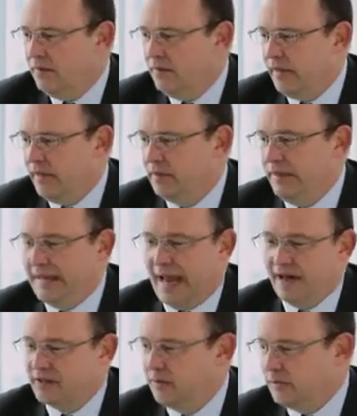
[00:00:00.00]
They can be
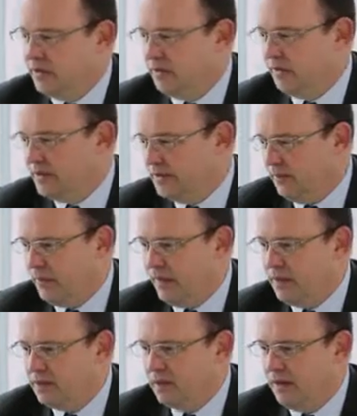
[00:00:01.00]
taxable to the
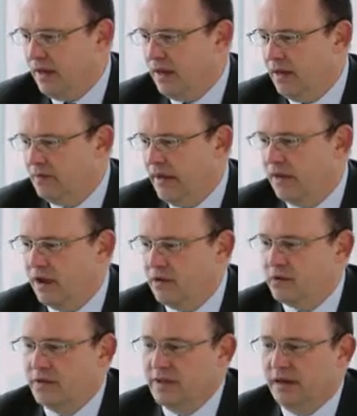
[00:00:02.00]
recipient. Many
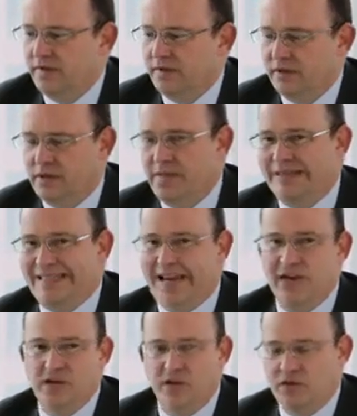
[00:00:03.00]
countries have
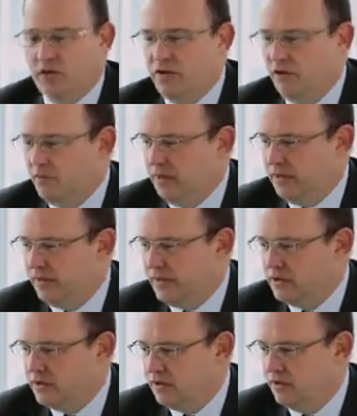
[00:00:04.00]
limitations on your
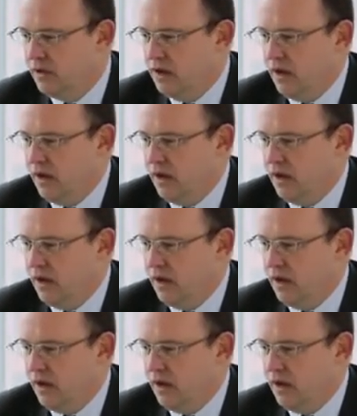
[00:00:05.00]
ability to